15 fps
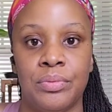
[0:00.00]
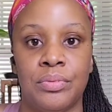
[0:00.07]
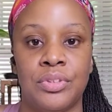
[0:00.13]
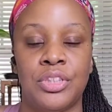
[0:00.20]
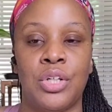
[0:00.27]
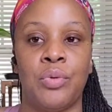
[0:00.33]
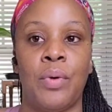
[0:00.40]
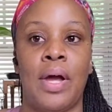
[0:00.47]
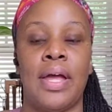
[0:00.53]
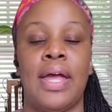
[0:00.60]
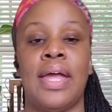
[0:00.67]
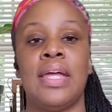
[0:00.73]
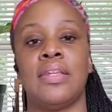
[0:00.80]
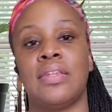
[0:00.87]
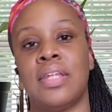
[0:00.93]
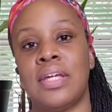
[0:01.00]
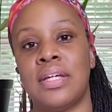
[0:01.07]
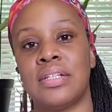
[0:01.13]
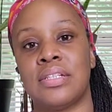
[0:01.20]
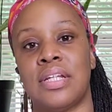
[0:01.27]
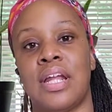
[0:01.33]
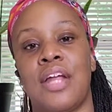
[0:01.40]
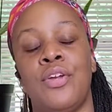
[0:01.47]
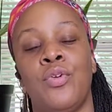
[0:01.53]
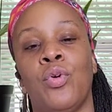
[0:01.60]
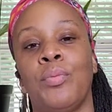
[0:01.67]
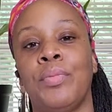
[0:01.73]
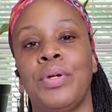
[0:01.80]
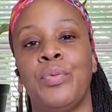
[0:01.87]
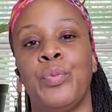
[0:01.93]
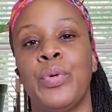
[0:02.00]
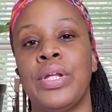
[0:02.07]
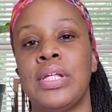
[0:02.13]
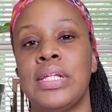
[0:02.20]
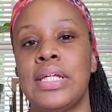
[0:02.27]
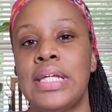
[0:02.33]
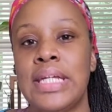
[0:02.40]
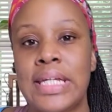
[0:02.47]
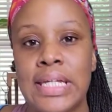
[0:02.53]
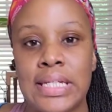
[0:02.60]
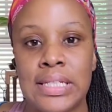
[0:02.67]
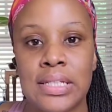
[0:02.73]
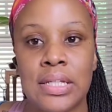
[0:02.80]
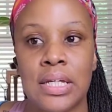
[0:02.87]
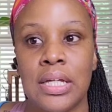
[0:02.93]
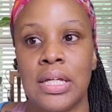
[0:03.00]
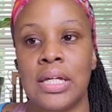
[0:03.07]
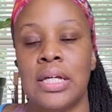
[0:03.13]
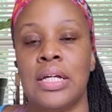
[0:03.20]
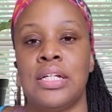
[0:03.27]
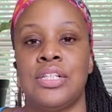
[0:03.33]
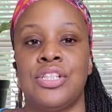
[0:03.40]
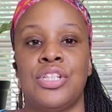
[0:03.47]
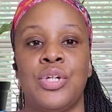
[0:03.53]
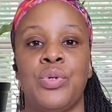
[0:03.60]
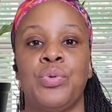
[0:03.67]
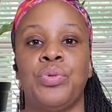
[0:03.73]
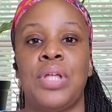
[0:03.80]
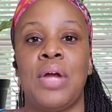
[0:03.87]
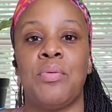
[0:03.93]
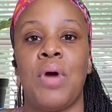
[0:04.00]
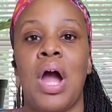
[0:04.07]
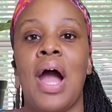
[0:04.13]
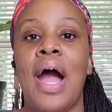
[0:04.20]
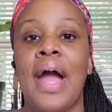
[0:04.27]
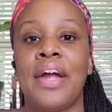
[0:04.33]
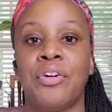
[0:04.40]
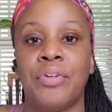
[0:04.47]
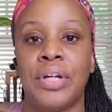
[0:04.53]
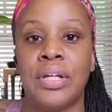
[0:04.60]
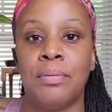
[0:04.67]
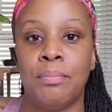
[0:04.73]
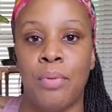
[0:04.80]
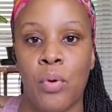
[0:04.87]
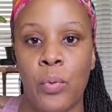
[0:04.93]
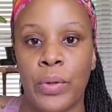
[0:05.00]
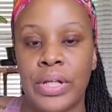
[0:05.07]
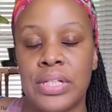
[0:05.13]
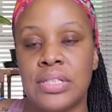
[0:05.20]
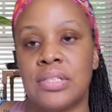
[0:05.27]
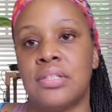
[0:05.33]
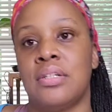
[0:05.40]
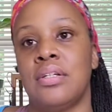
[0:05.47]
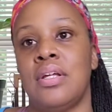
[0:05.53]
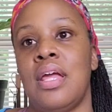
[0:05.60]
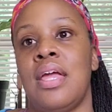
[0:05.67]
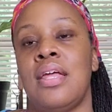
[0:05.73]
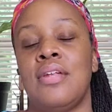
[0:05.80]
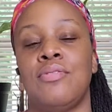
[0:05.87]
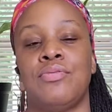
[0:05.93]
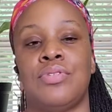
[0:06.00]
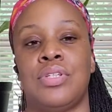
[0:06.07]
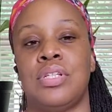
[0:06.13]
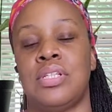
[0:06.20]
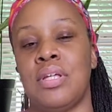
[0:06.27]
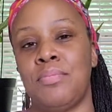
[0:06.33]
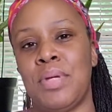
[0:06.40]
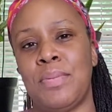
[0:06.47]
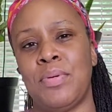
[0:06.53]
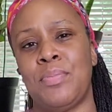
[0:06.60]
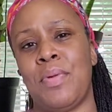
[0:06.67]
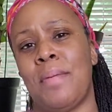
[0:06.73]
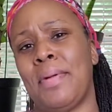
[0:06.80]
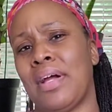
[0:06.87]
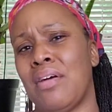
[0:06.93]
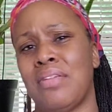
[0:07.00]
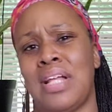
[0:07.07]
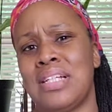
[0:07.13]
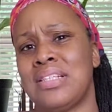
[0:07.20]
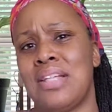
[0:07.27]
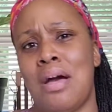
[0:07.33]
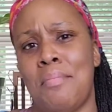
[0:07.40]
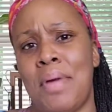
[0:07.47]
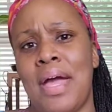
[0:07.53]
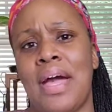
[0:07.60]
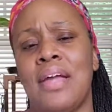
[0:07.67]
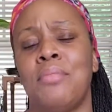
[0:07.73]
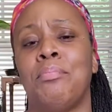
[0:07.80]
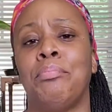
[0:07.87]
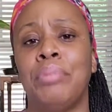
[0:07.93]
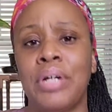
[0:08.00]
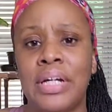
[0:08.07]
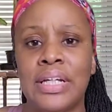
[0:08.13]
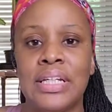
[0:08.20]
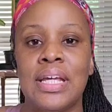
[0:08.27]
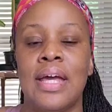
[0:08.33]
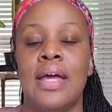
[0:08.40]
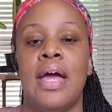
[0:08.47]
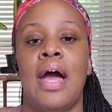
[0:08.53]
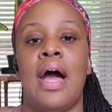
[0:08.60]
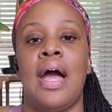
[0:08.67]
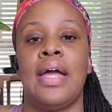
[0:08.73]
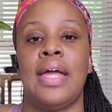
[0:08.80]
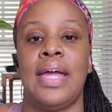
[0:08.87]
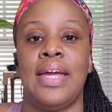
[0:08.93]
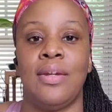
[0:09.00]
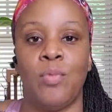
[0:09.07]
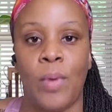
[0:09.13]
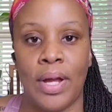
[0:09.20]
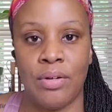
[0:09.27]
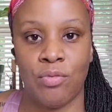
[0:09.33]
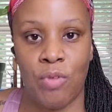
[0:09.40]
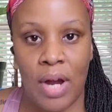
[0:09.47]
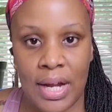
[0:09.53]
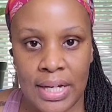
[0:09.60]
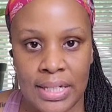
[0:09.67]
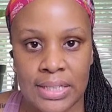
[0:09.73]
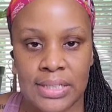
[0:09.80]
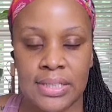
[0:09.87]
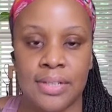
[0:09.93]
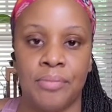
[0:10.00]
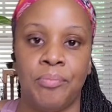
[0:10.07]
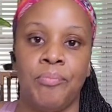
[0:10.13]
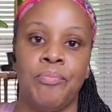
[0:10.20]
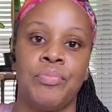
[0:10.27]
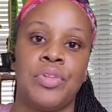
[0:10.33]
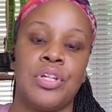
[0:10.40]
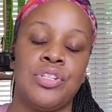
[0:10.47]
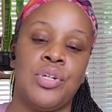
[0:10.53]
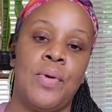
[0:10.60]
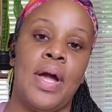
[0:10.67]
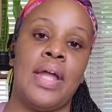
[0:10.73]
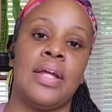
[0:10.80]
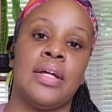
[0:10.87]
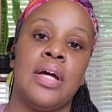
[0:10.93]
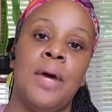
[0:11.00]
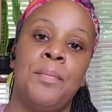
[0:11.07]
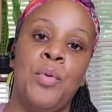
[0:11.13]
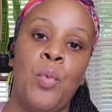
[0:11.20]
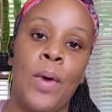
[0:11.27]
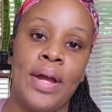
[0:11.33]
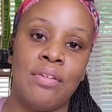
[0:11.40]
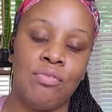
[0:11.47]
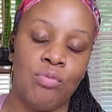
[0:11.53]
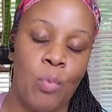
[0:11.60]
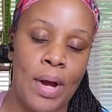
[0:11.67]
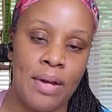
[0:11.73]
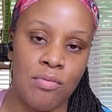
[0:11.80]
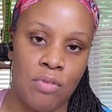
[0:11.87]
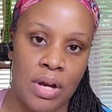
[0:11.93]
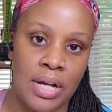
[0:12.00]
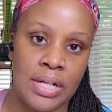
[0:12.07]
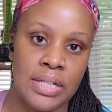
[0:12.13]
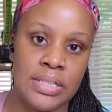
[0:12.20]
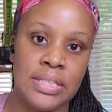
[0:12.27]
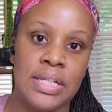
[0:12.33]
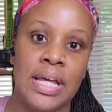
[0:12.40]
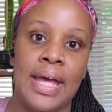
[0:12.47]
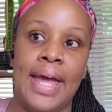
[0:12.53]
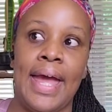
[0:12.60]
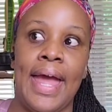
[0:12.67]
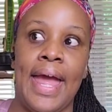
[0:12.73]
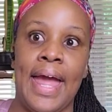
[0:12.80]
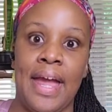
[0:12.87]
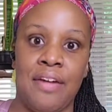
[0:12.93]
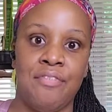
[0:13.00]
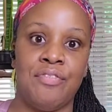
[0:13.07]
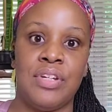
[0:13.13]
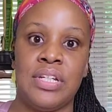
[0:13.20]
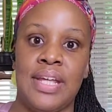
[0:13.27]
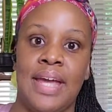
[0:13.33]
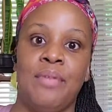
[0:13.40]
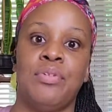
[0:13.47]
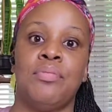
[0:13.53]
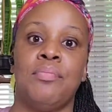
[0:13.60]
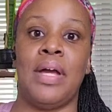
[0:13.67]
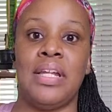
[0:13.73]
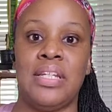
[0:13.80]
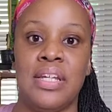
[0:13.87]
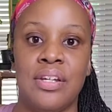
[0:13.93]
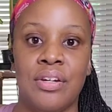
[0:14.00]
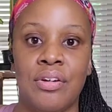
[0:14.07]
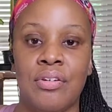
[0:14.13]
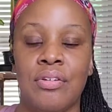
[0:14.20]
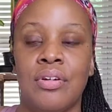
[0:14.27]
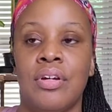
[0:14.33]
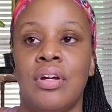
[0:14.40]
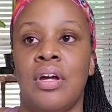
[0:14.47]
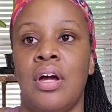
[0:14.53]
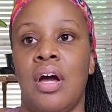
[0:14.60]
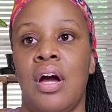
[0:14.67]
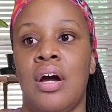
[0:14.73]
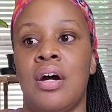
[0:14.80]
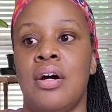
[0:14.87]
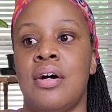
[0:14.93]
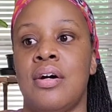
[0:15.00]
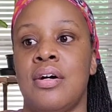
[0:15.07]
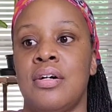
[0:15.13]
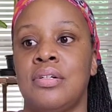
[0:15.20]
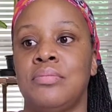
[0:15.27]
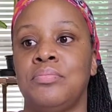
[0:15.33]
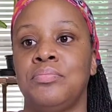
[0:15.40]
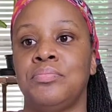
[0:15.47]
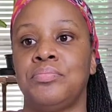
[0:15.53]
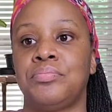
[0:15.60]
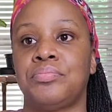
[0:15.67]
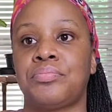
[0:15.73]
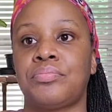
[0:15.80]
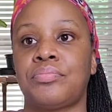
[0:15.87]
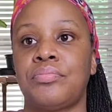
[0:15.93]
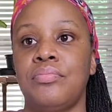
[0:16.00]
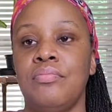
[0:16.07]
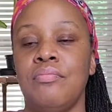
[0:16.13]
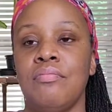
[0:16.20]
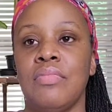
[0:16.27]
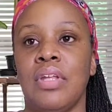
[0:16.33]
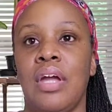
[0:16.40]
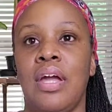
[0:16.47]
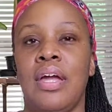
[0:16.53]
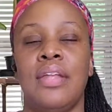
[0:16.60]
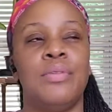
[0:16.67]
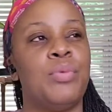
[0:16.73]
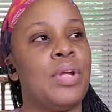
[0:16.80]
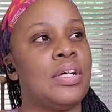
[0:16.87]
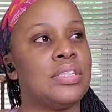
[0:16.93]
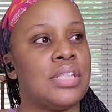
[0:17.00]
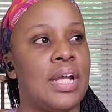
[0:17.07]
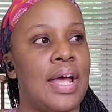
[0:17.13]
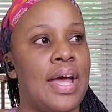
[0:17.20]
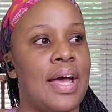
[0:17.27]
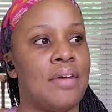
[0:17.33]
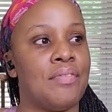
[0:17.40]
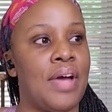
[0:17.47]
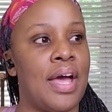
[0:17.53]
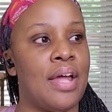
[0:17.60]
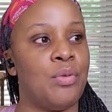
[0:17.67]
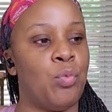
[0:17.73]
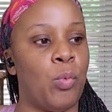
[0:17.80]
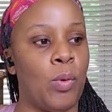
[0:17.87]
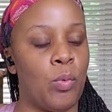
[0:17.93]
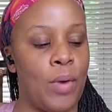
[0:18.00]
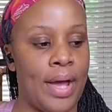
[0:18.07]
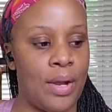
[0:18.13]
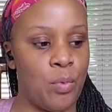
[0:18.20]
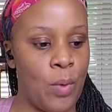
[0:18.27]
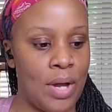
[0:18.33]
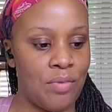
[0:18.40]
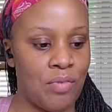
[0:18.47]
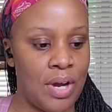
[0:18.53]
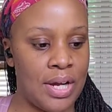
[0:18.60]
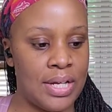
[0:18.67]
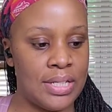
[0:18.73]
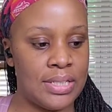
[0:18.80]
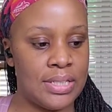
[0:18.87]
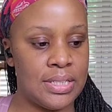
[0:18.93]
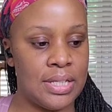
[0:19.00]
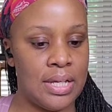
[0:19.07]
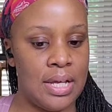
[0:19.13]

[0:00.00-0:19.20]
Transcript: So I ate things that I normally wouldn't eat. So they were higher in points. And to some people, you're probably like, oh, that's not bad. But I ate white rice. So I had a cup of white rice. Every day my dinner. And what else did I have? I had white rice.